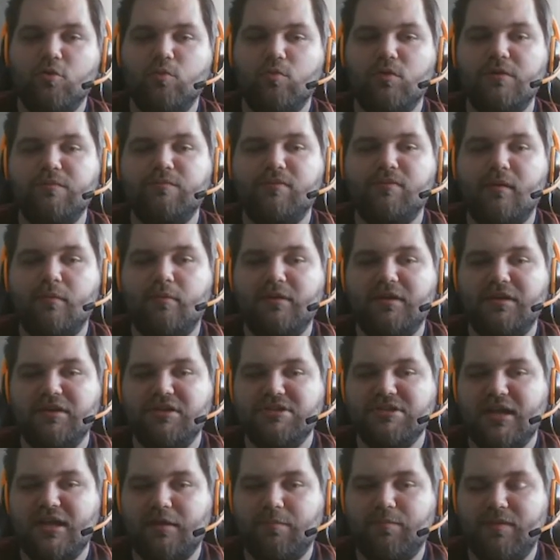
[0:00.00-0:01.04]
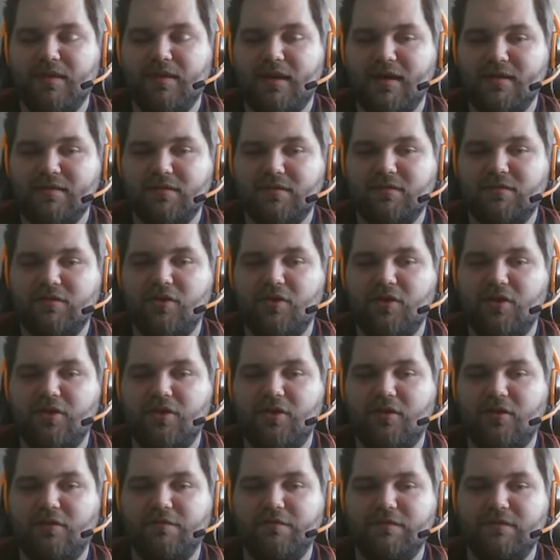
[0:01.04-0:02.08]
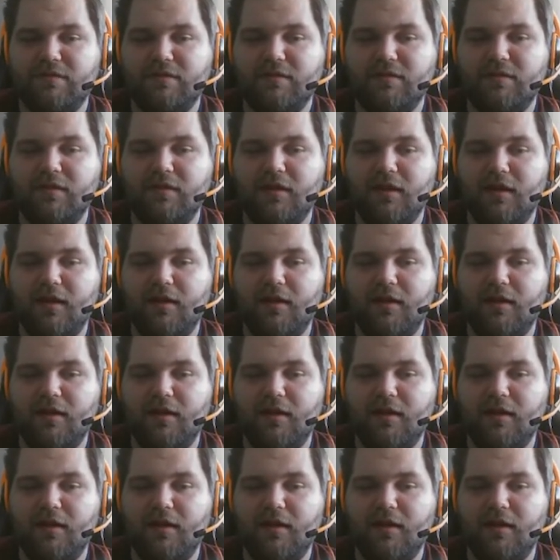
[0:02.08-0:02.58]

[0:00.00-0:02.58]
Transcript: would probably check behind the turn often,